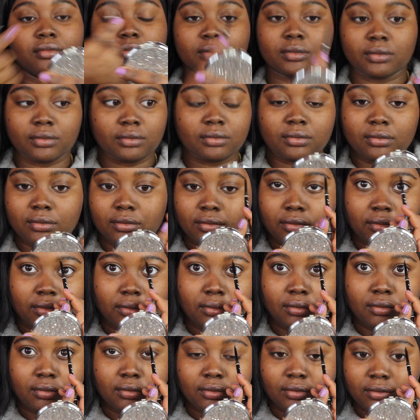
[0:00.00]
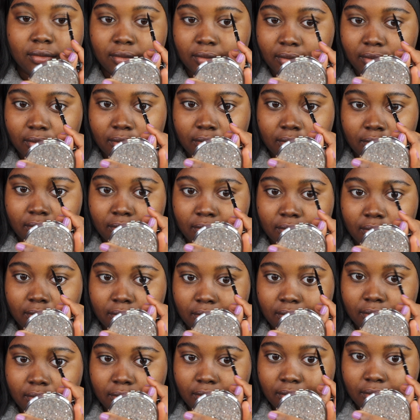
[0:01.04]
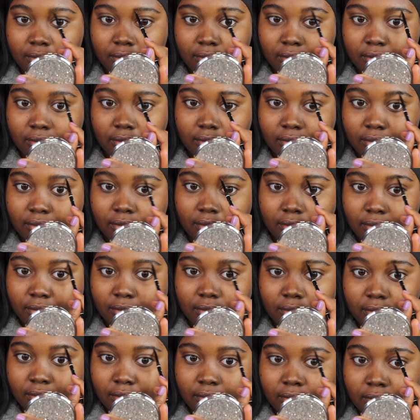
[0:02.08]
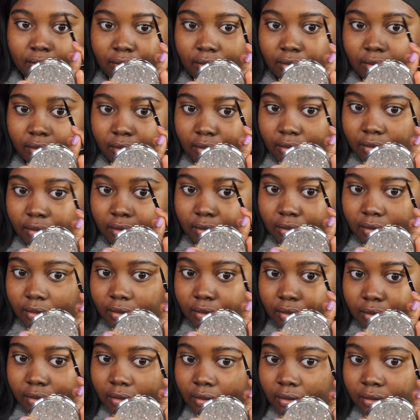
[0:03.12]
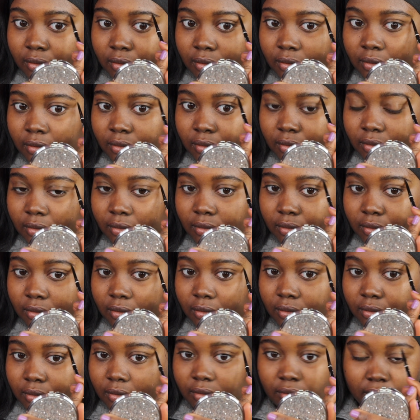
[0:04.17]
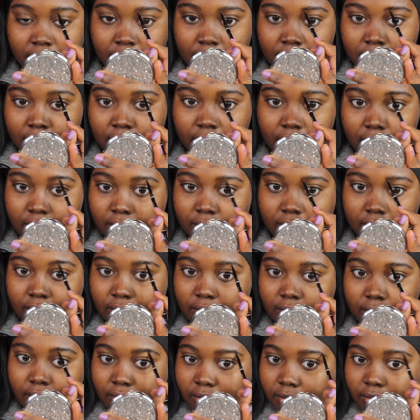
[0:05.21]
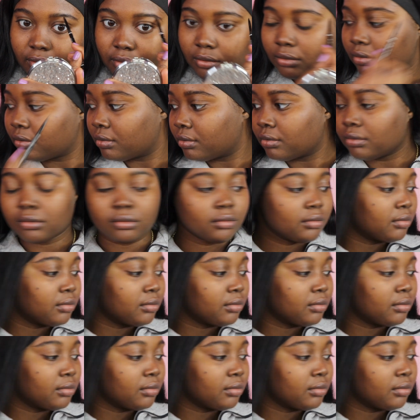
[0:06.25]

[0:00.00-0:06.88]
in my brows. I needed my brows done so bad. Like, I still do need my brows done really bad, and my brows have no shape.